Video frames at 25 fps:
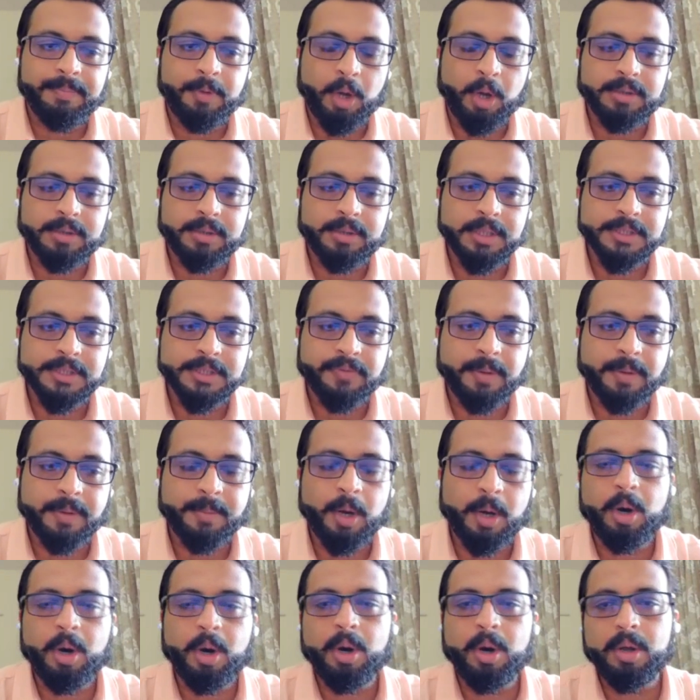doctors
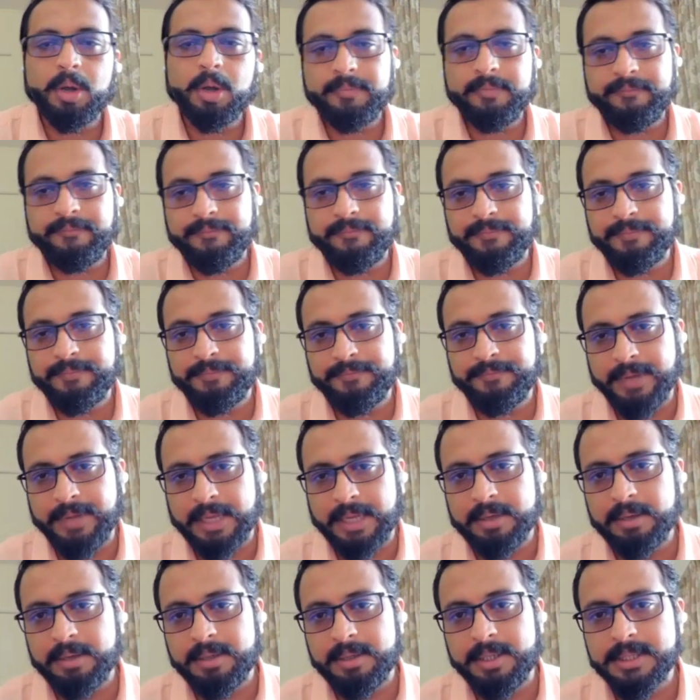from all
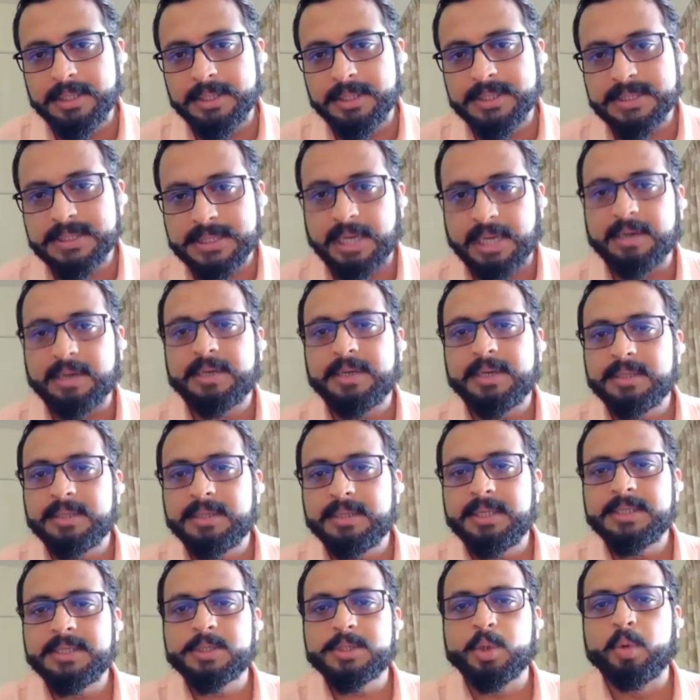faculties started
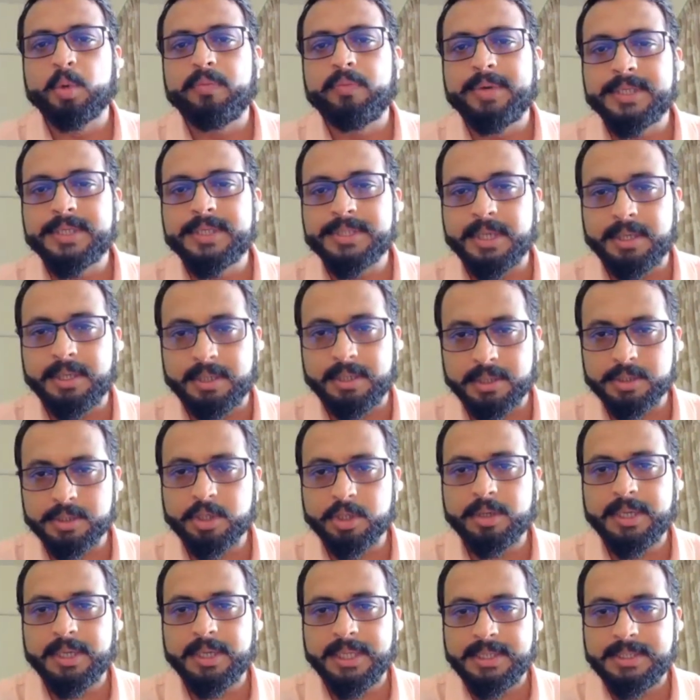these COVID centers
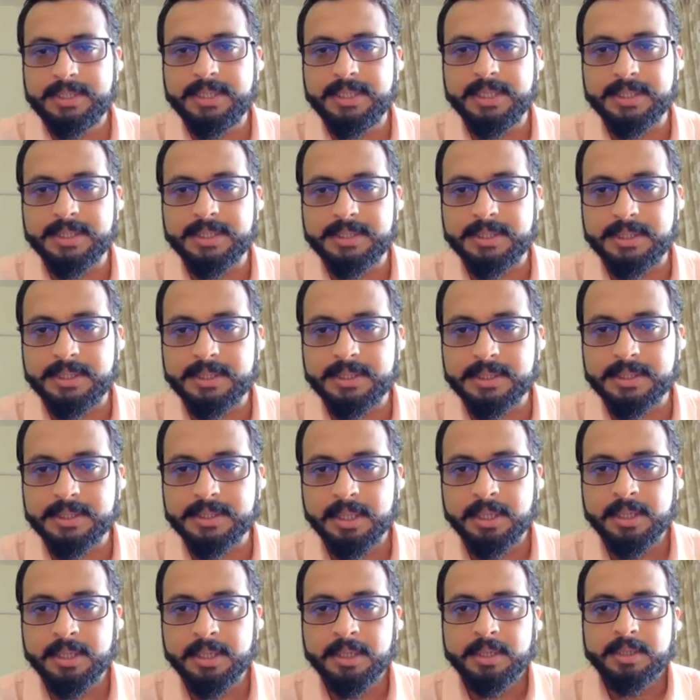or DCSCs.
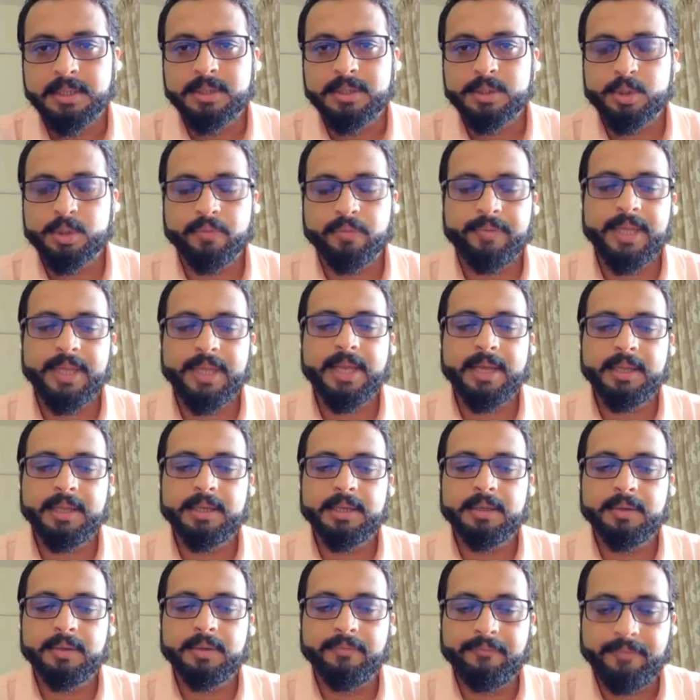So when
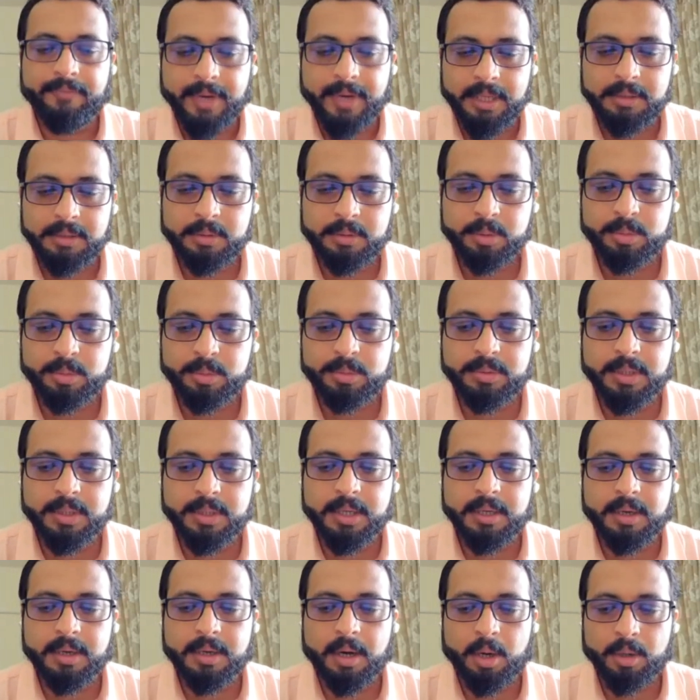I went through
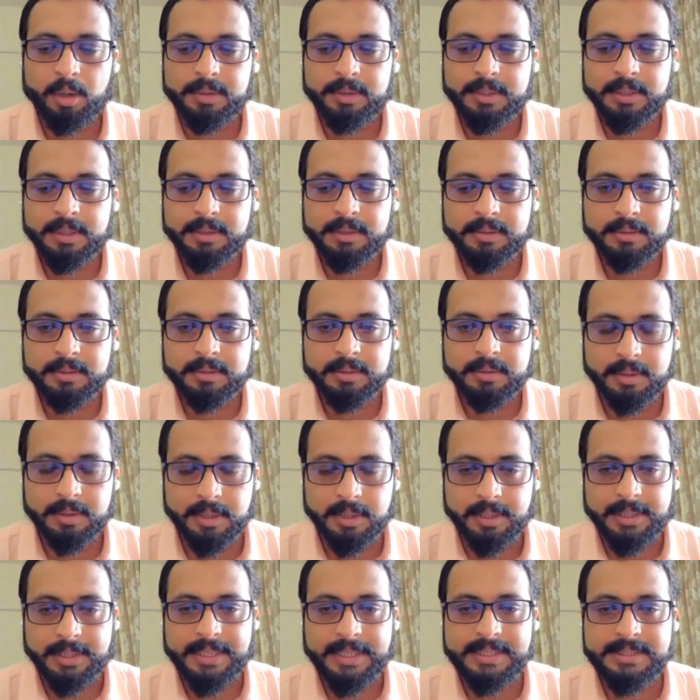all the
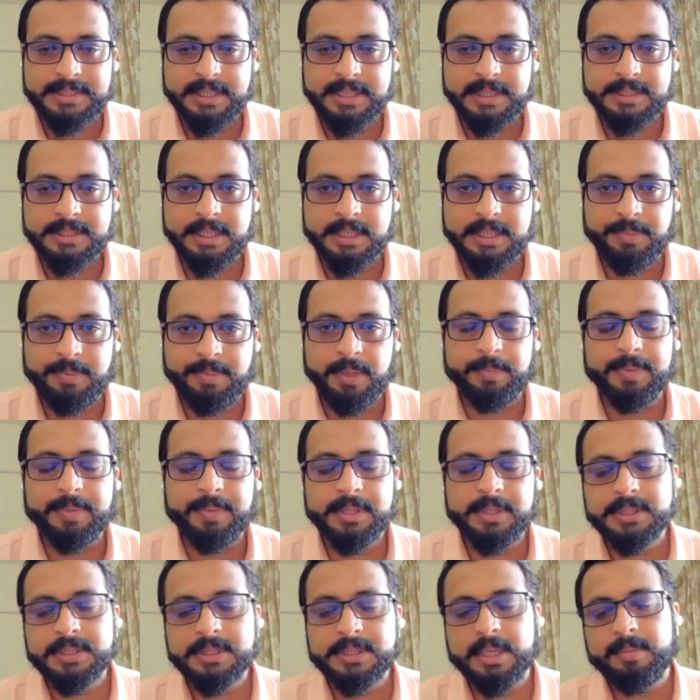DCSC
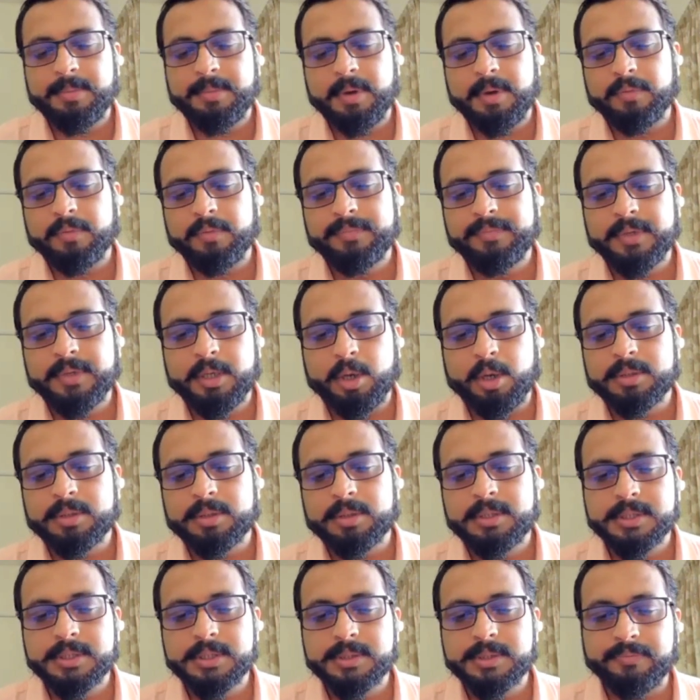people, some of the
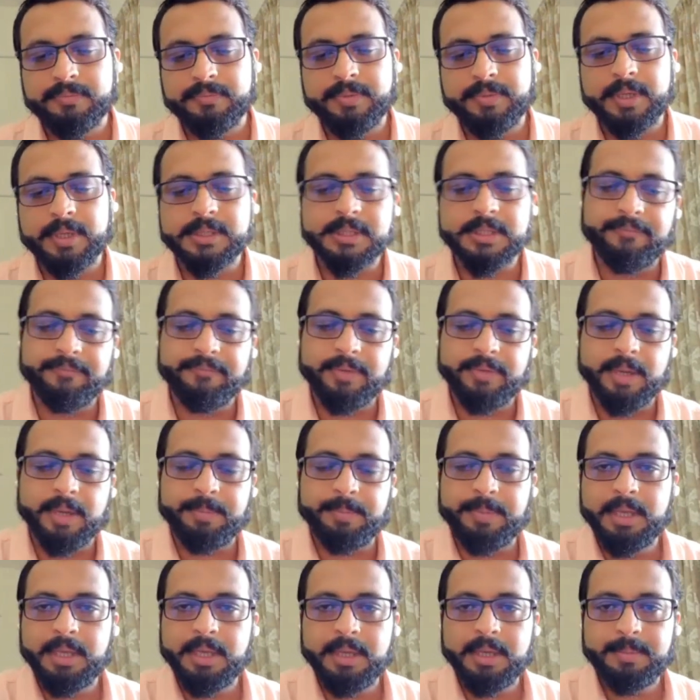doctors were somewhere
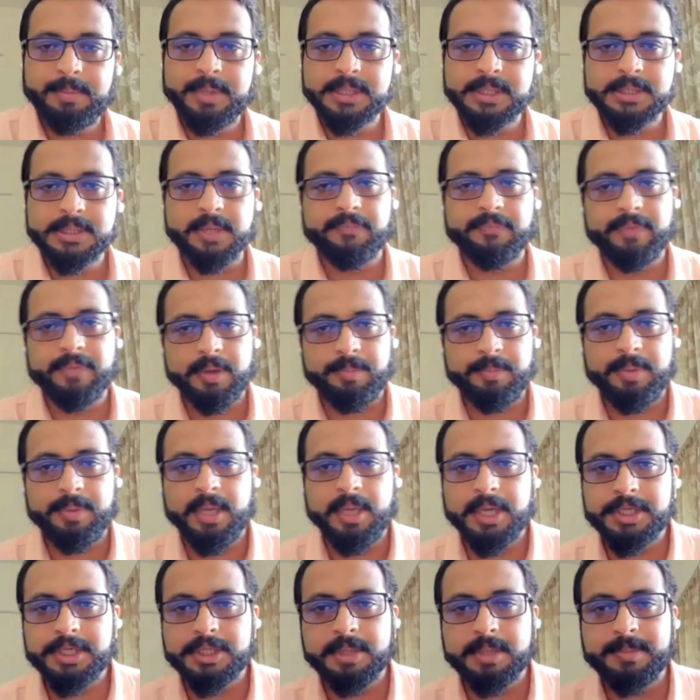BMS, somewhere
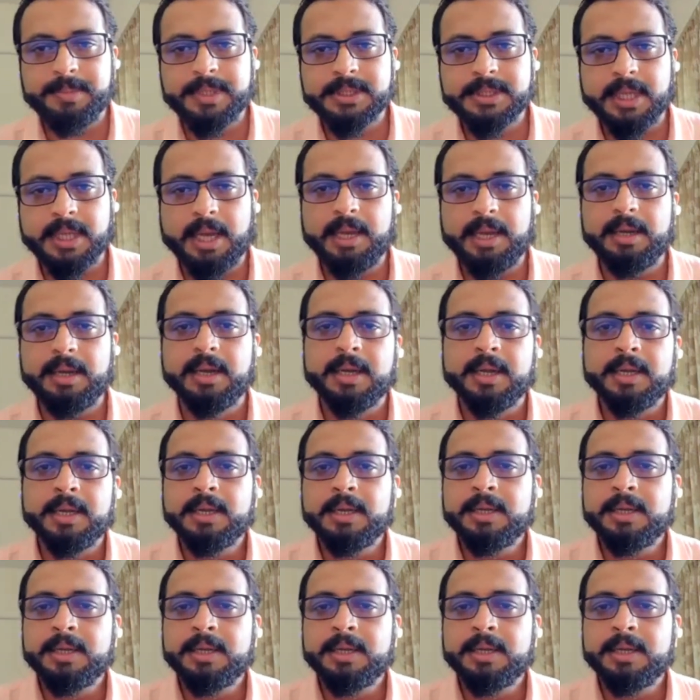PHMS, and